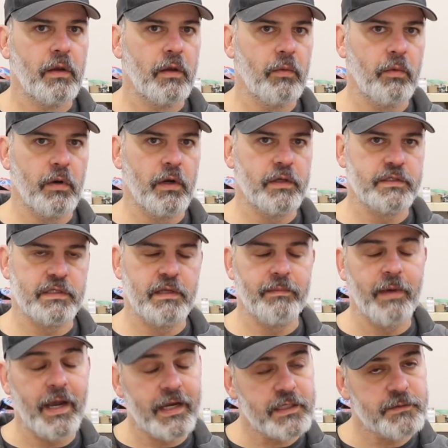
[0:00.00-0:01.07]
Whereas in
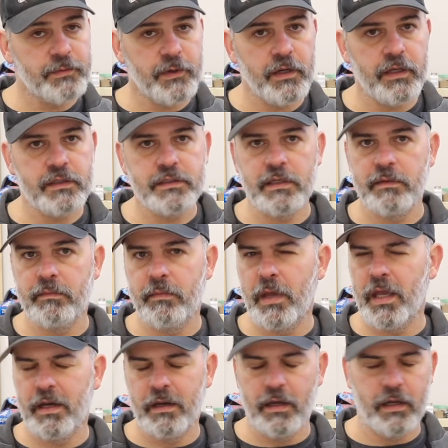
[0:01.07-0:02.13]
my experience,
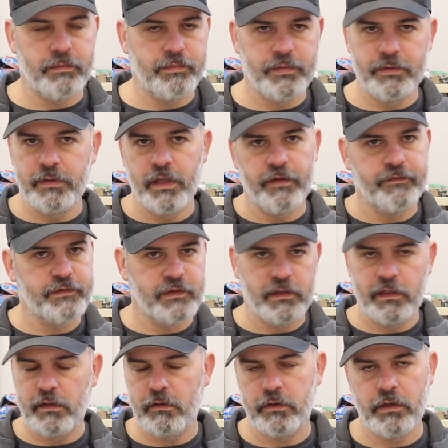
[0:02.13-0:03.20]
and I'd love
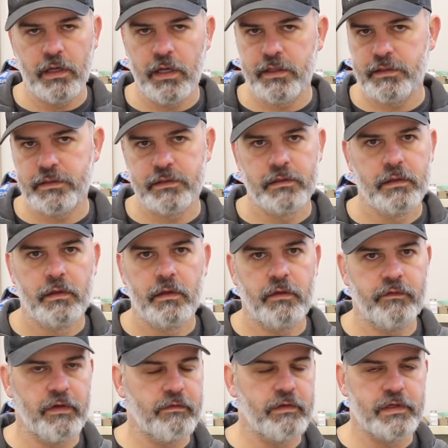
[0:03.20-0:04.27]
to hear you guys,
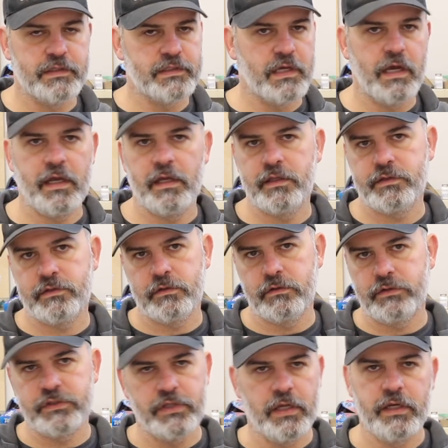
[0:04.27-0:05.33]
if you have any science
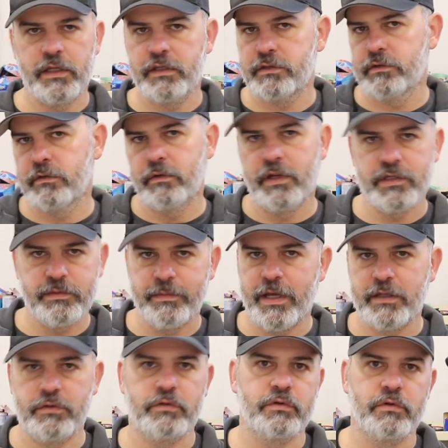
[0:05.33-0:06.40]
or studies or engine
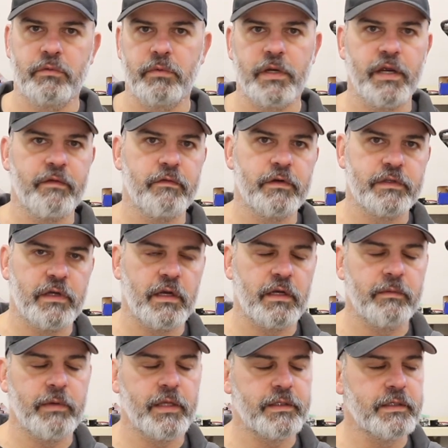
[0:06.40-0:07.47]
masters or whatever
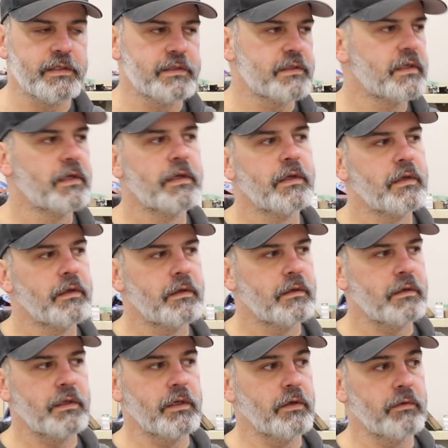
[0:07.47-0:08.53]
talking about this,
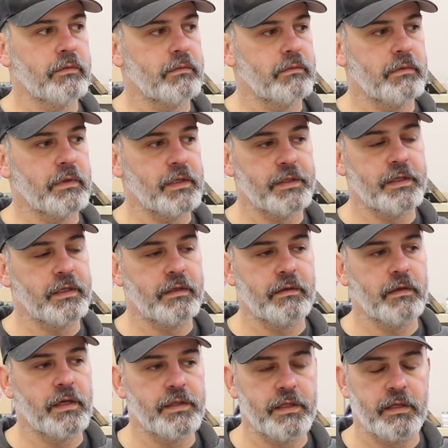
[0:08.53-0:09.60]
you know, I
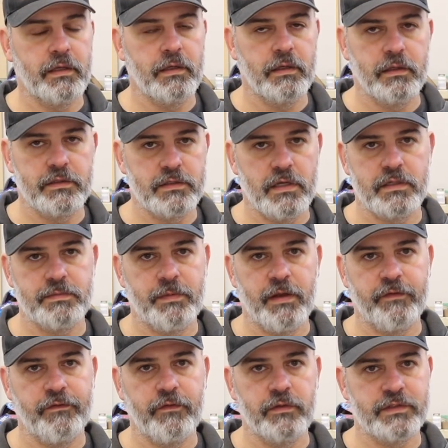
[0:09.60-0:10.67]
think exhaust
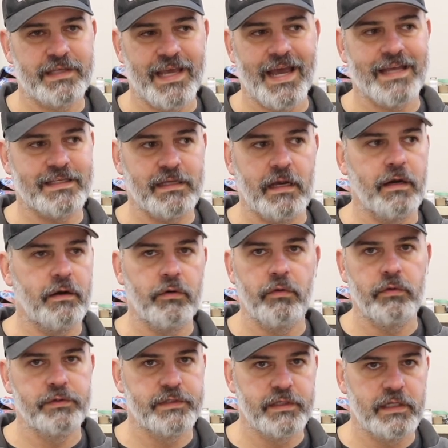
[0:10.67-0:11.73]
manifolds, cast iron
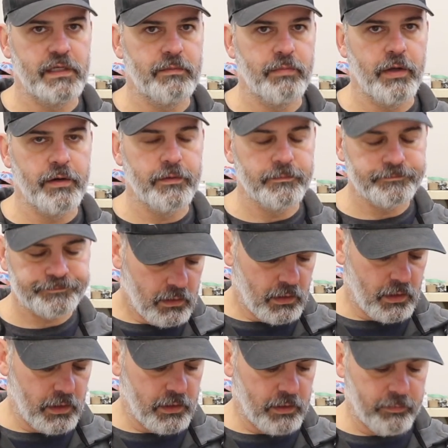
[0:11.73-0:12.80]
holds the heat better.
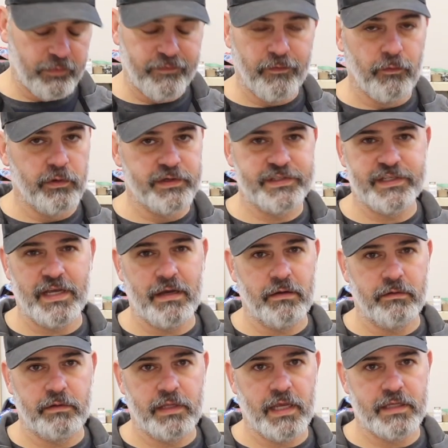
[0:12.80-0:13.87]
Number four is sound.